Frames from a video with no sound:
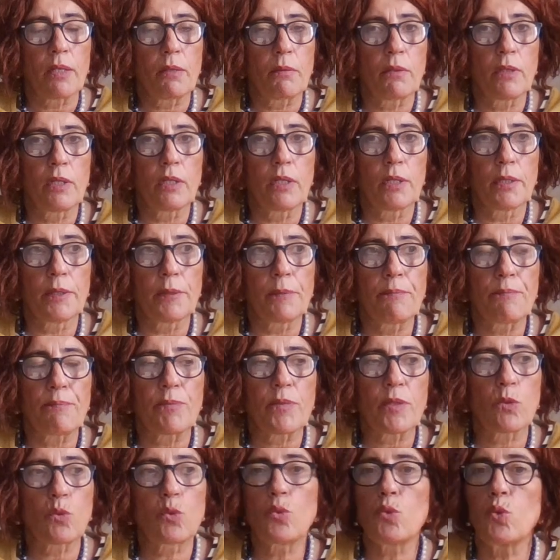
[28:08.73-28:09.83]

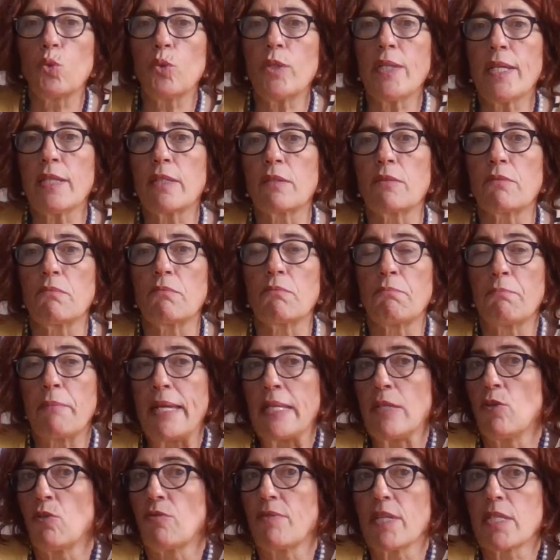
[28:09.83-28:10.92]
to do that,
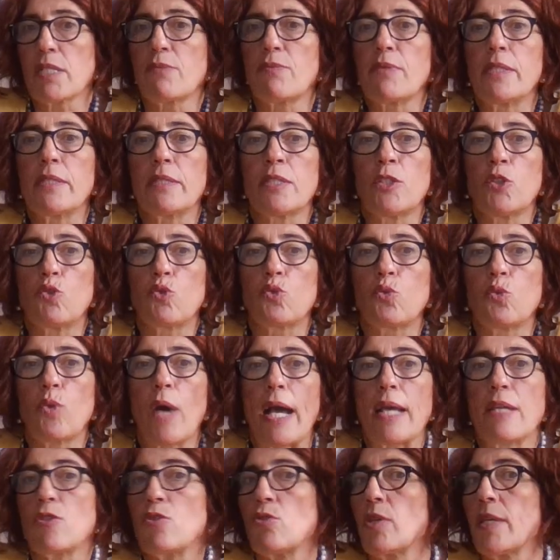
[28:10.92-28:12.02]
many of us will need to
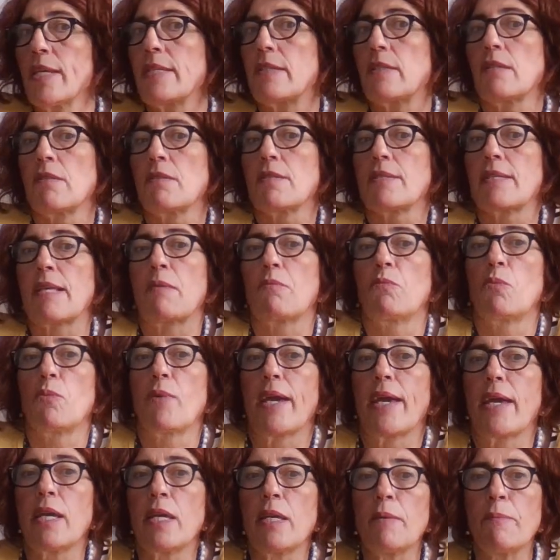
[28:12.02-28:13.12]
isolate in some
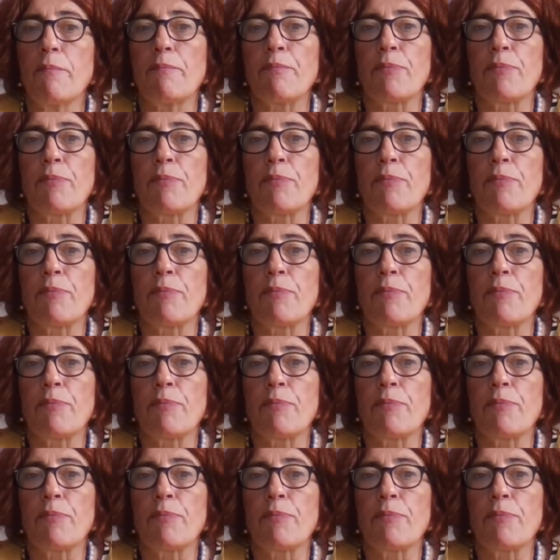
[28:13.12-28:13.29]
way.